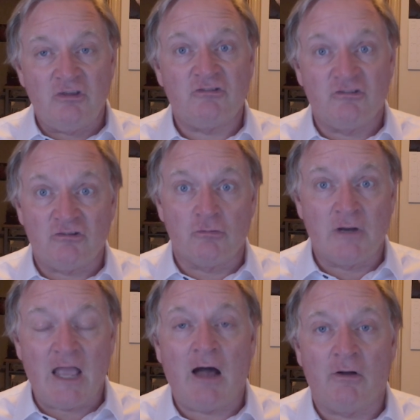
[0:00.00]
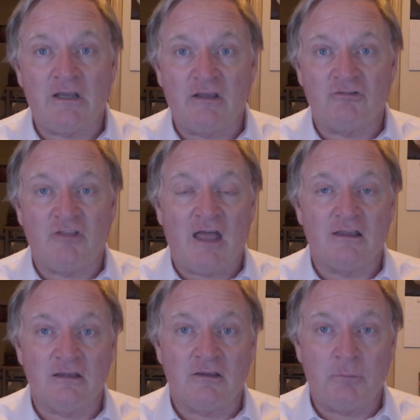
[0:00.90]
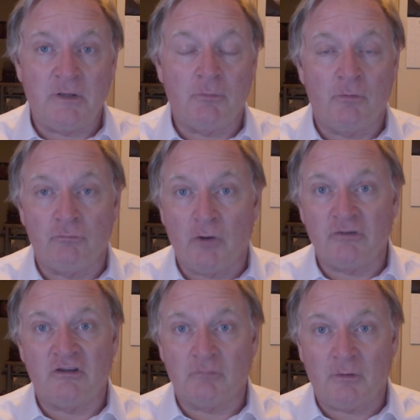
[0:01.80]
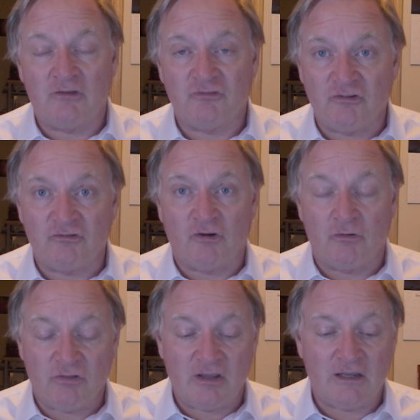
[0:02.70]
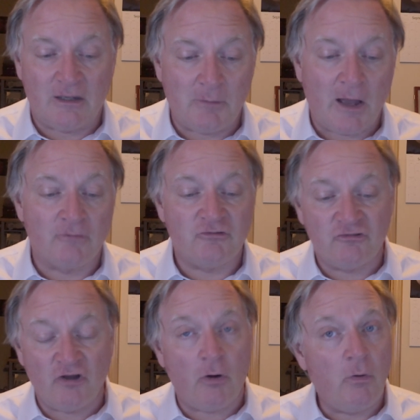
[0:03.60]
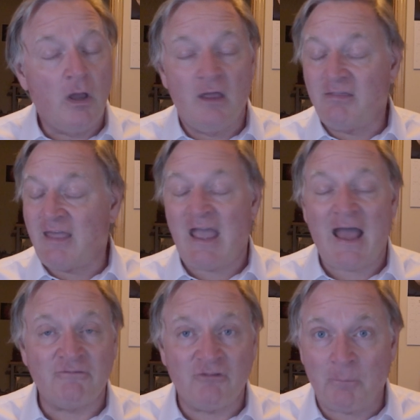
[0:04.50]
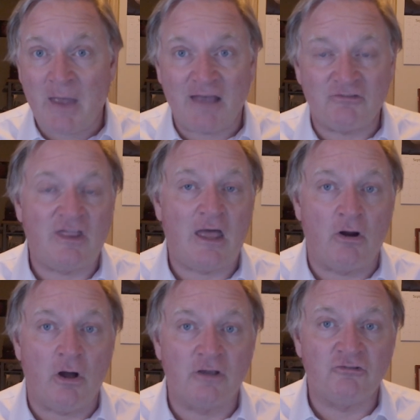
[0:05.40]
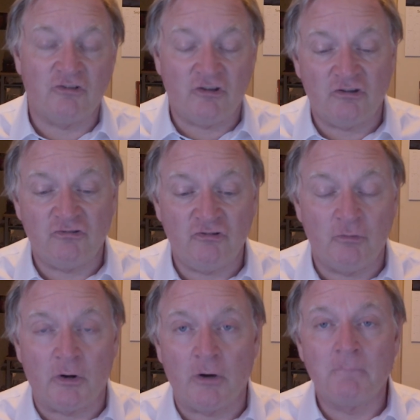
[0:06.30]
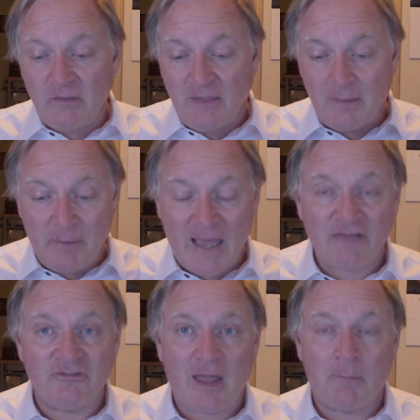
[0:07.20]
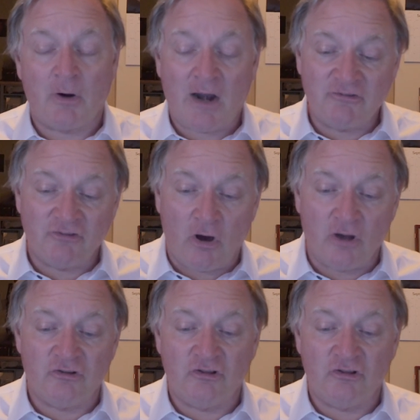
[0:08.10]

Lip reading: this is the realities that the people who run these places are thinking about. So they have to pass that on to the consumer. They pass that price on to the